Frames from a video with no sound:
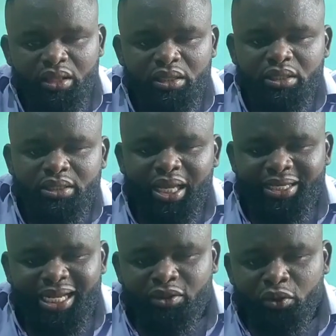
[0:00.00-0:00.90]
that you are
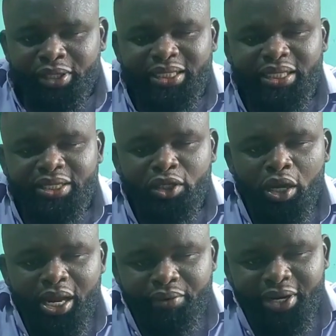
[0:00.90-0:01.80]
doing in your
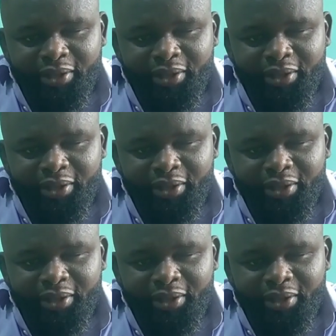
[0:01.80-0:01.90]
area.